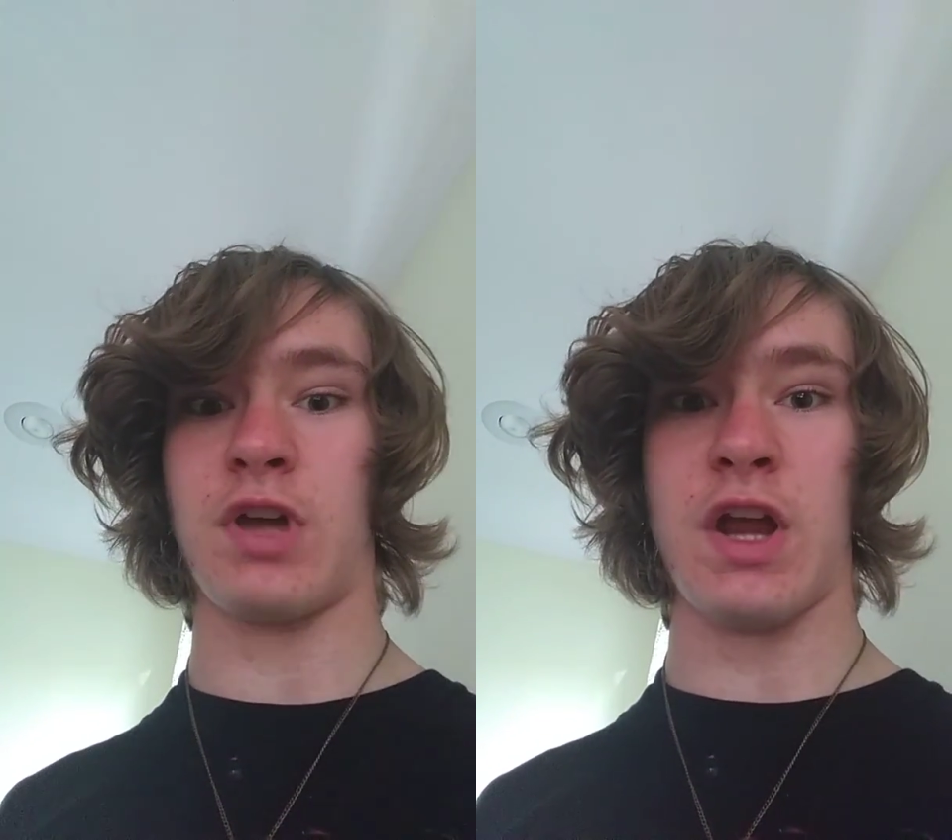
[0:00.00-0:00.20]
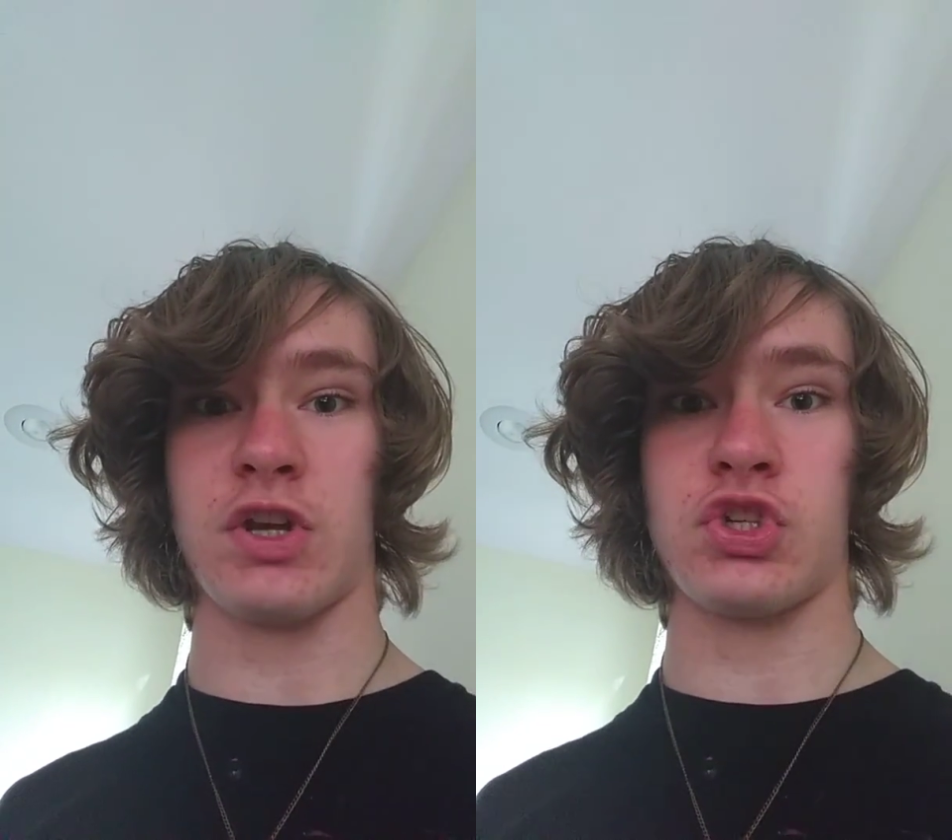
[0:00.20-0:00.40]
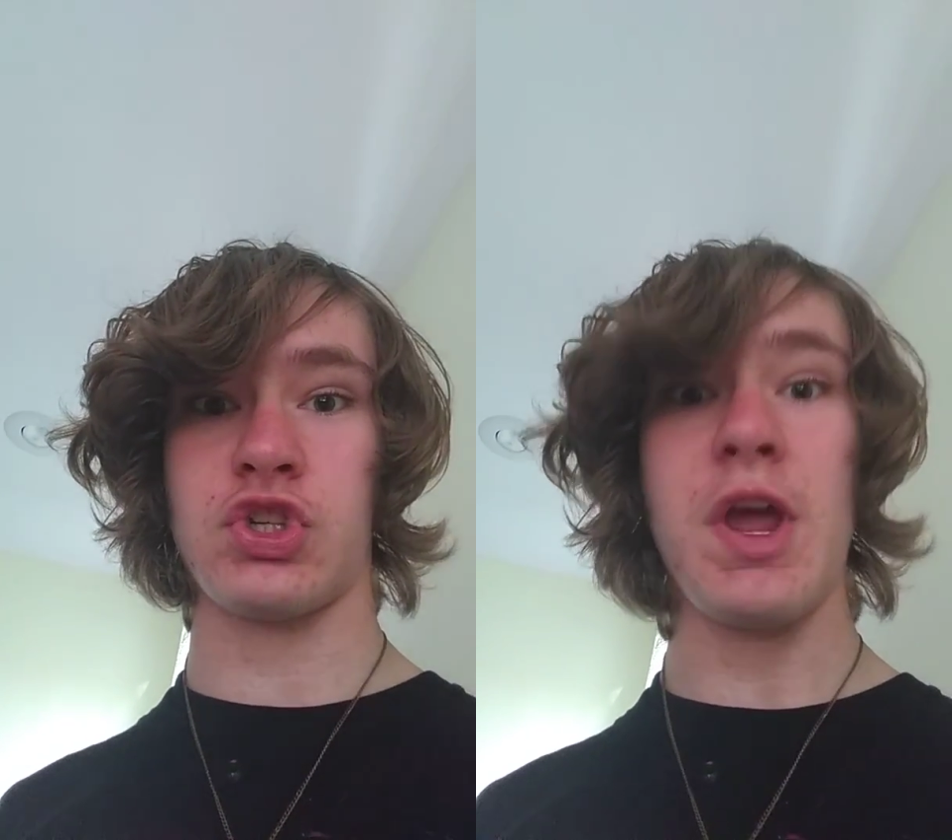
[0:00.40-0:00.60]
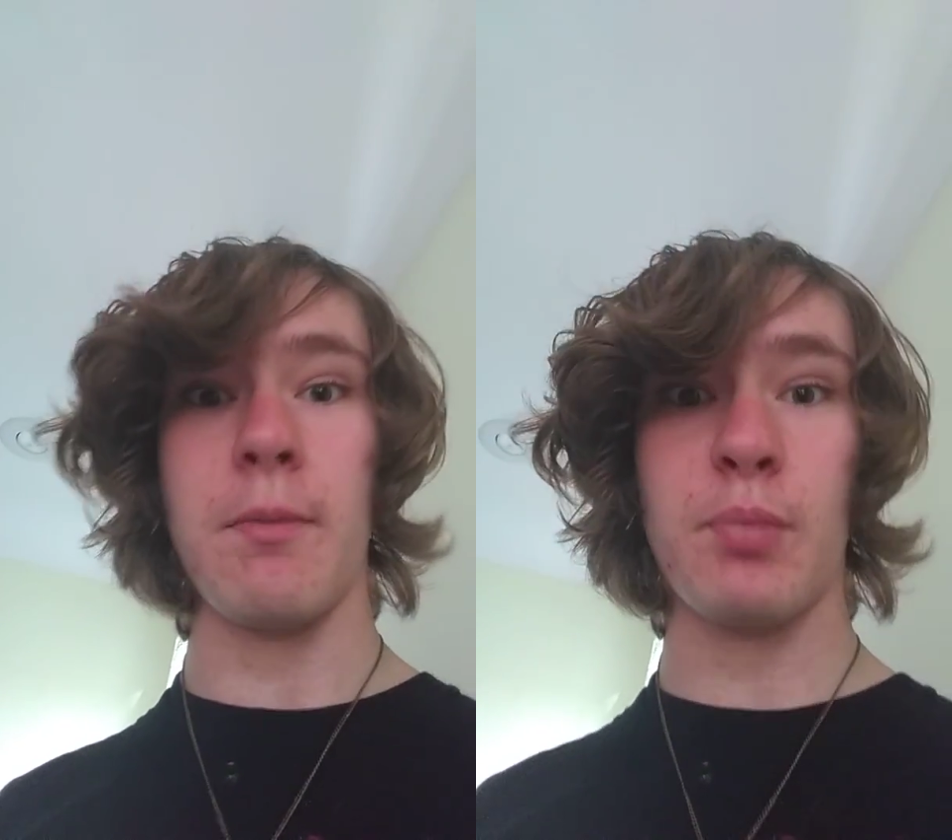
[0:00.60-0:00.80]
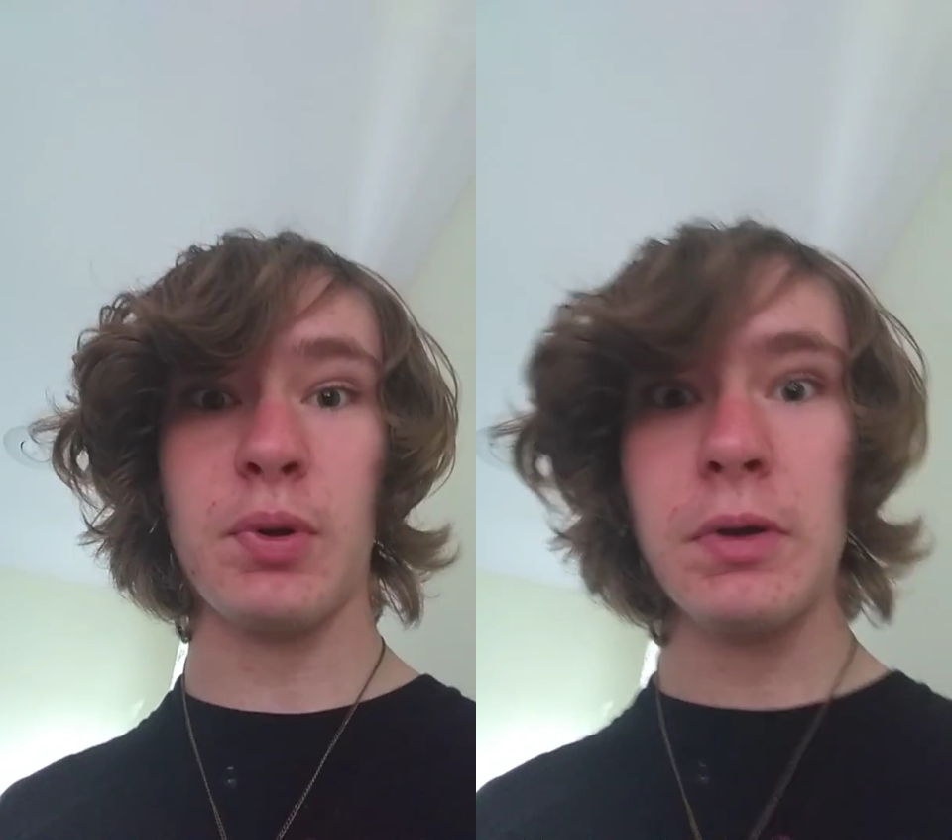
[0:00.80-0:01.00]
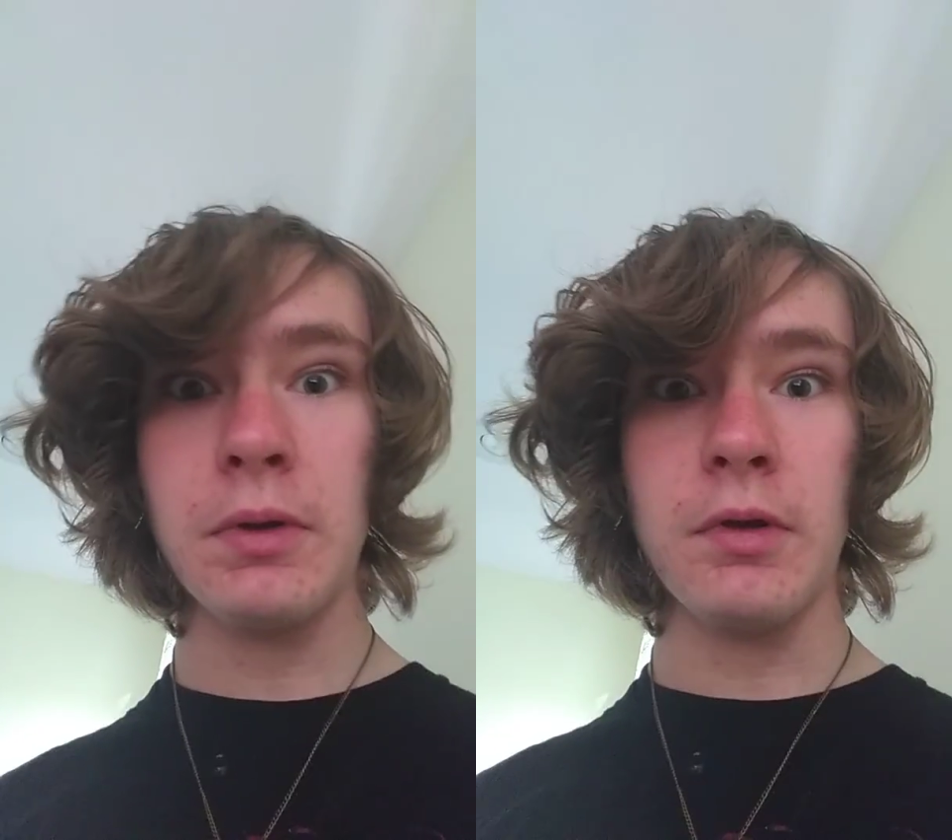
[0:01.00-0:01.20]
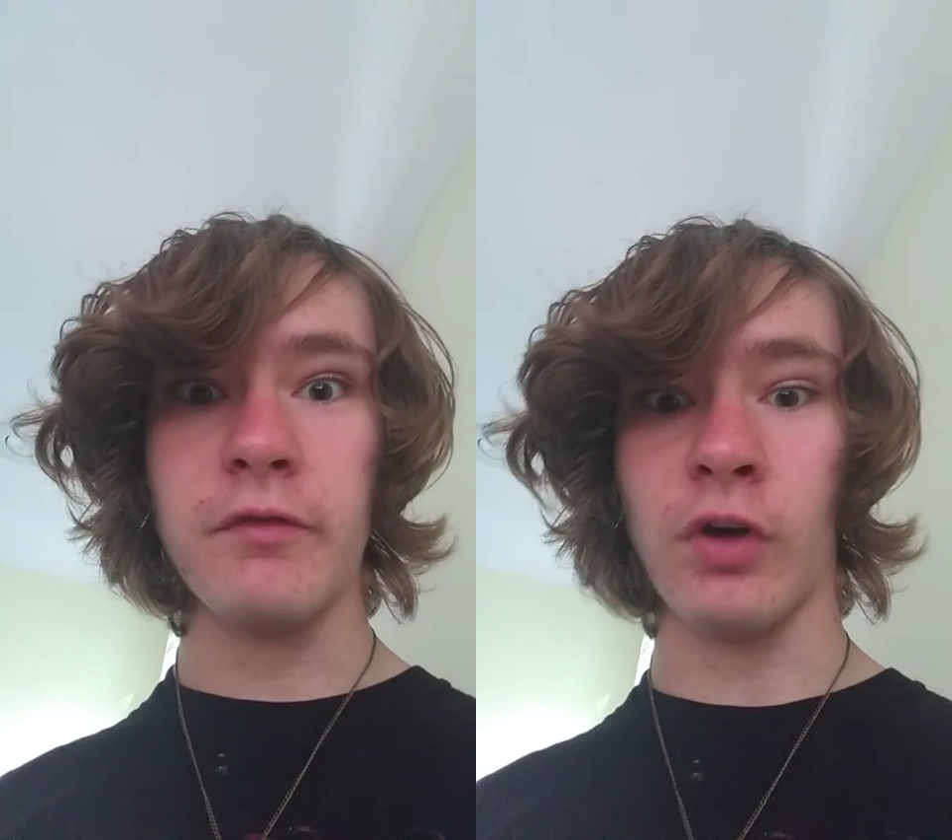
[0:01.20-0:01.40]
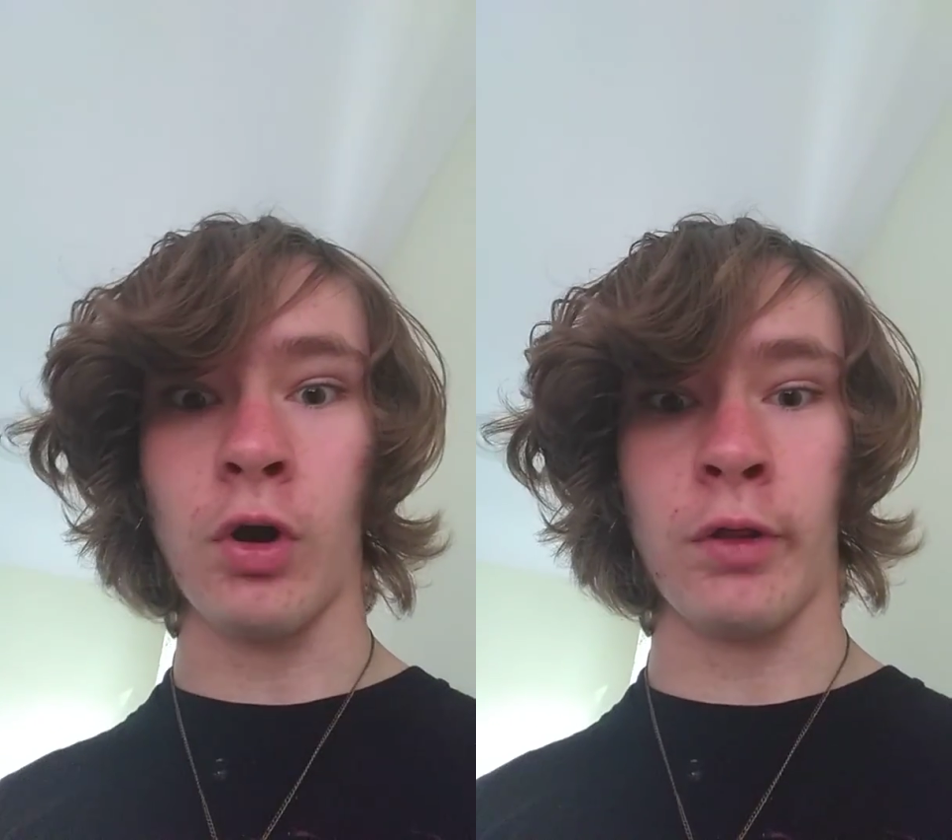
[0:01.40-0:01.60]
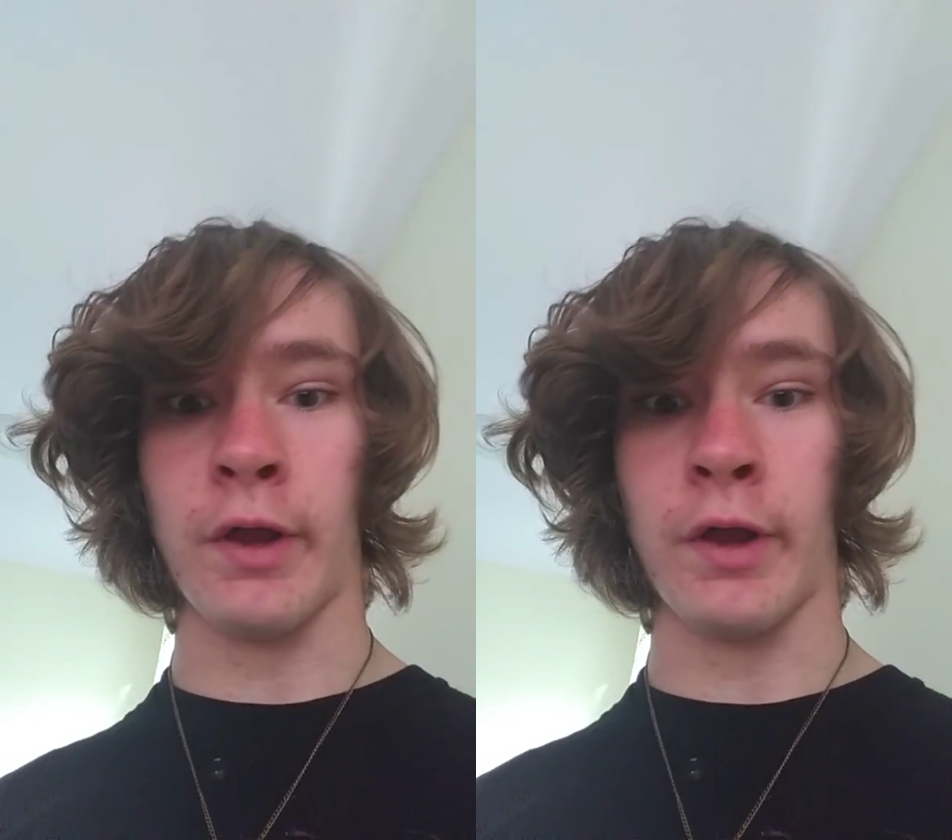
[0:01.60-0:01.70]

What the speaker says: kind of ship, for all